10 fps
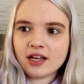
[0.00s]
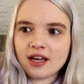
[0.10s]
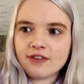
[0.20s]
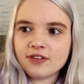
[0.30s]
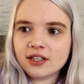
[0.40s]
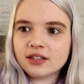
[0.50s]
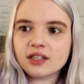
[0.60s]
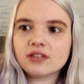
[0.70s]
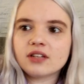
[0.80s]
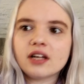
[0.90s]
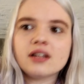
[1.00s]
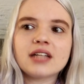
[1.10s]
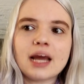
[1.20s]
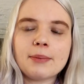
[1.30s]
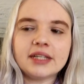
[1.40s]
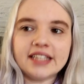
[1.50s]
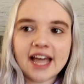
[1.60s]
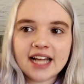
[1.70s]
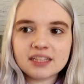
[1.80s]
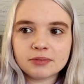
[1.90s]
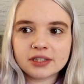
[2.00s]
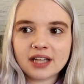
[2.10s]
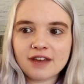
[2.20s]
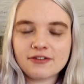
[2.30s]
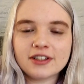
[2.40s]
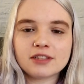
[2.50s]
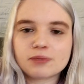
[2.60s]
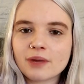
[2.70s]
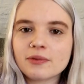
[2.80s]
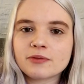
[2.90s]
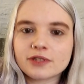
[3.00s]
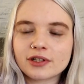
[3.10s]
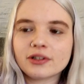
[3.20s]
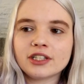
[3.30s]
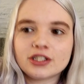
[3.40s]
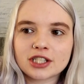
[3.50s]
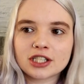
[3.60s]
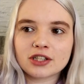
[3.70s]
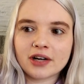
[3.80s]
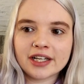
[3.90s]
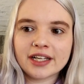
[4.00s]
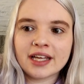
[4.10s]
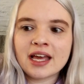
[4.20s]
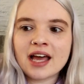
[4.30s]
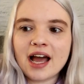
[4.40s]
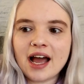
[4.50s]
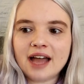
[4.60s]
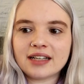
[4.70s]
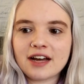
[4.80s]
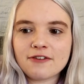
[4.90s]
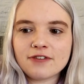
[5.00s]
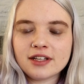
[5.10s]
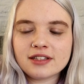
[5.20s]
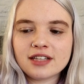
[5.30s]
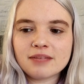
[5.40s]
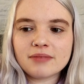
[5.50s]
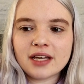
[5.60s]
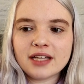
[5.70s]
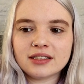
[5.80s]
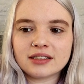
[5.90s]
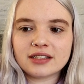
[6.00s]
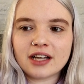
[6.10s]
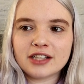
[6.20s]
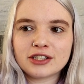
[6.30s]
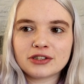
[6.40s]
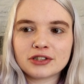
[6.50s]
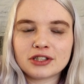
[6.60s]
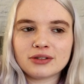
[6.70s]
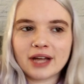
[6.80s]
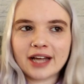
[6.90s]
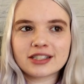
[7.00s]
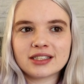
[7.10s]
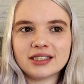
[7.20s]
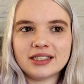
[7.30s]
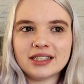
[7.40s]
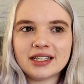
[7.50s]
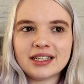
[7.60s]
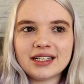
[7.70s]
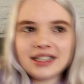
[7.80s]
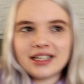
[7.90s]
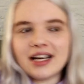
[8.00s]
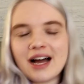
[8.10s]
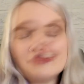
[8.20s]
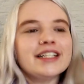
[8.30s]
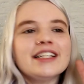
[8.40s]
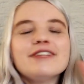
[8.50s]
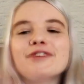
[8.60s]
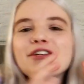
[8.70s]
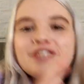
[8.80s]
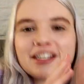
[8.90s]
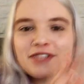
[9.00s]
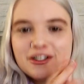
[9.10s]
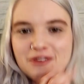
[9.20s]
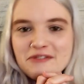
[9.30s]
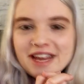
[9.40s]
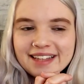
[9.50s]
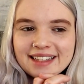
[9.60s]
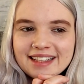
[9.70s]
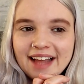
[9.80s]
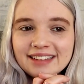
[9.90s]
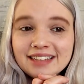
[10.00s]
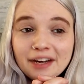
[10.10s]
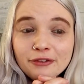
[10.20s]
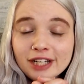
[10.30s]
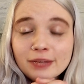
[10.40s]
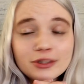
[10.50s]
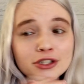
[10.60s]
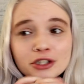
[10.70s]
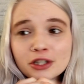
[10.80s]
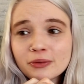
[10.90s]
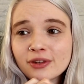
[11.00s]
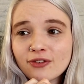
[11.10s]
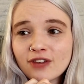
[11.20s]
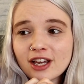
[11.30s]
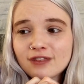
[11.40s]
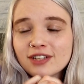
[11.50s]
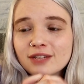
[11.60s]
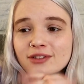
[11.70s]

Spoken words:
I think not a lot happened yet, but I think the problems are only just starting. And I think they made a nice choice to actually... I mean, in the previous episode when we had that end, I really wasn't sure what to think of it.